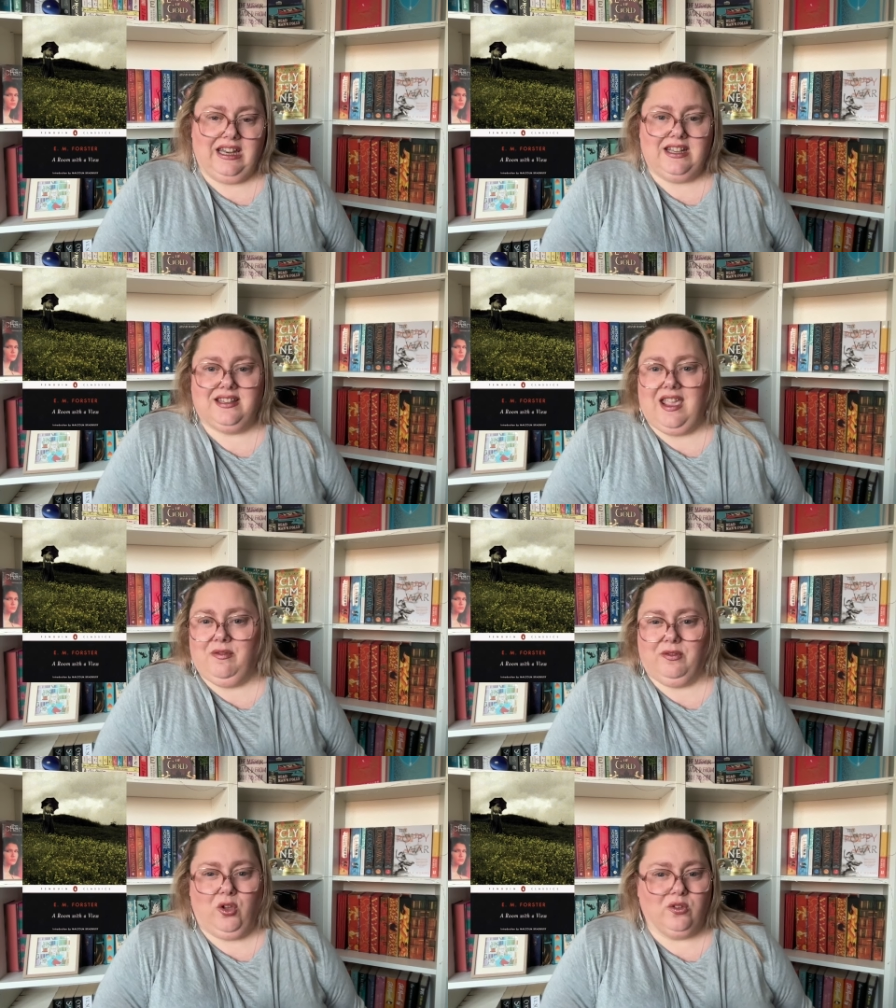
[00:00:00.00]
It is a
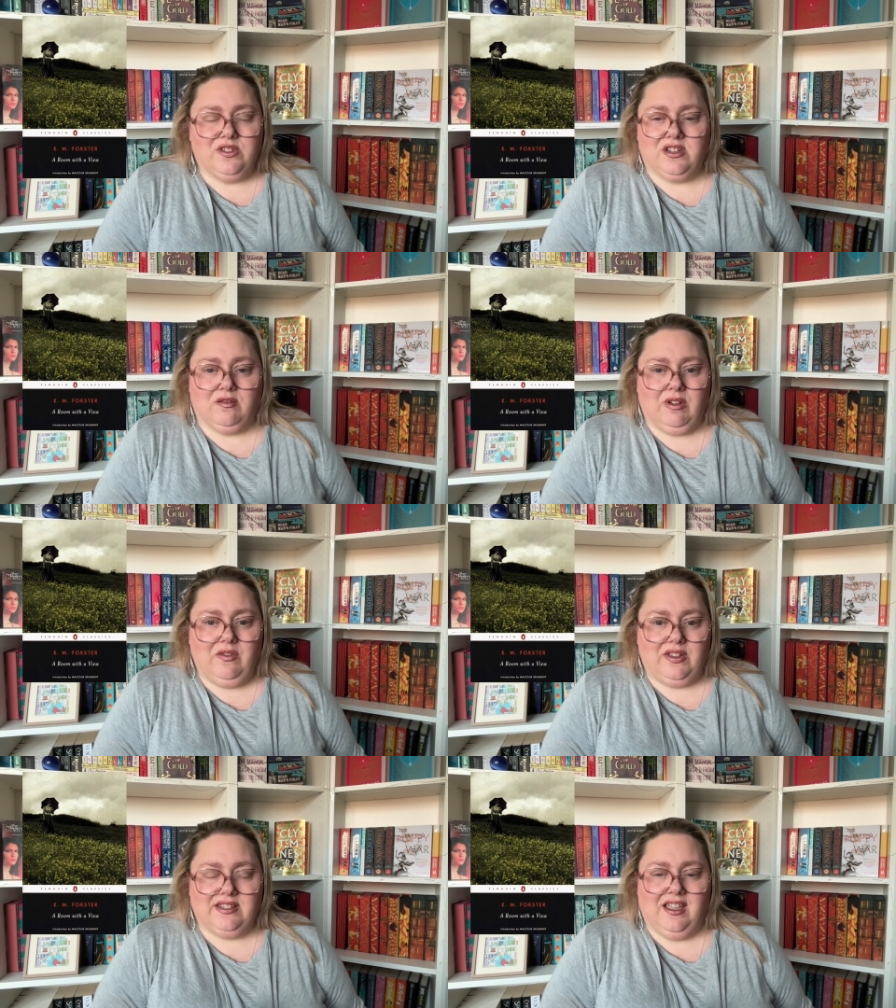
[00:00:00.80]
constant
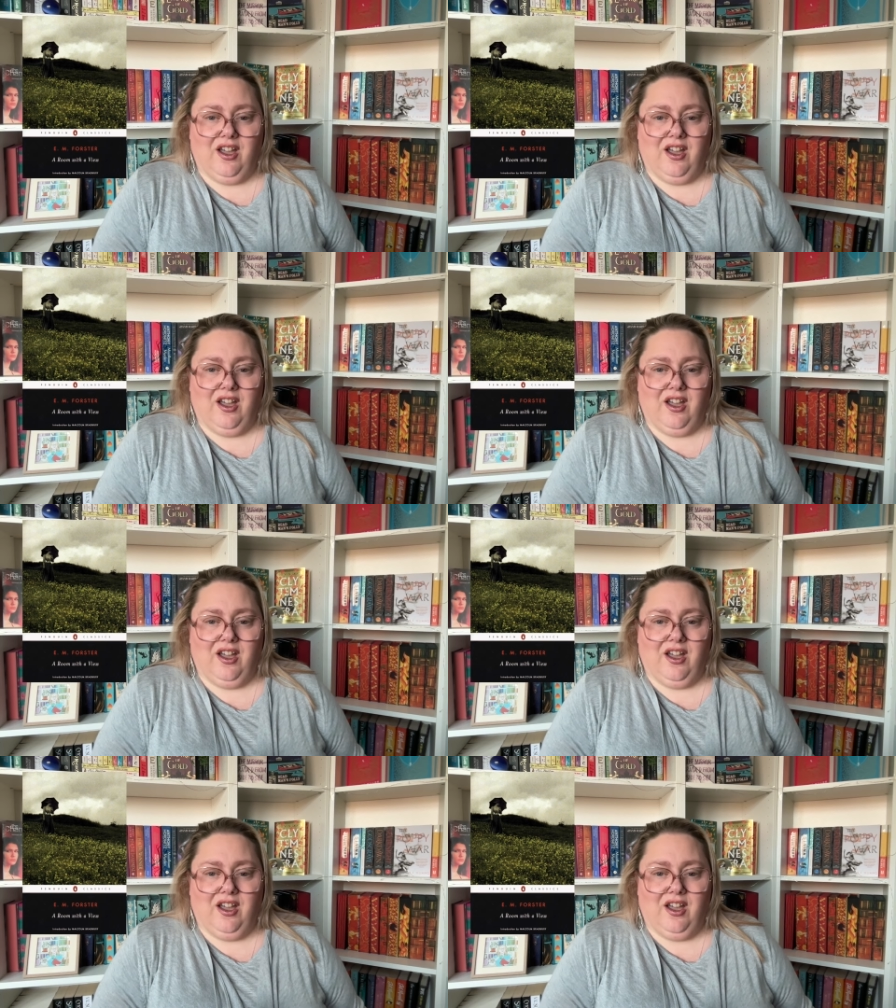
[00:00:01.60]
revisit.